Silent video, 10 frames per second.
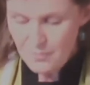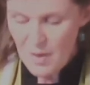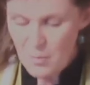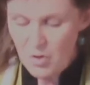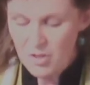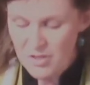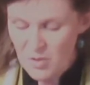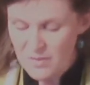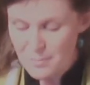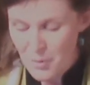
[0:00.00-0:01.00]

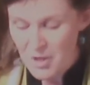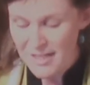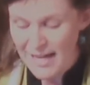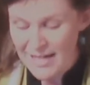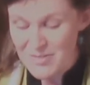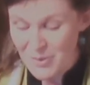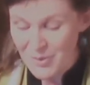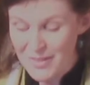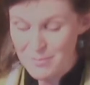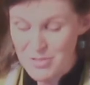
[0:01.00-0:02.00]
Mordecai told
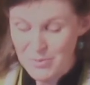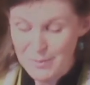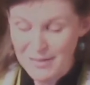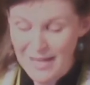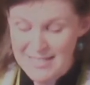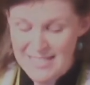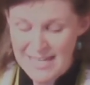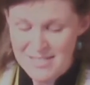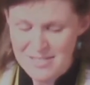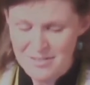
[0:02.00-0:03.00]
to reply to
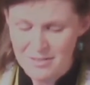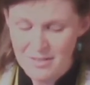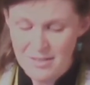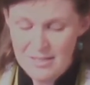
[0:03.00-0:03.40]
Esther,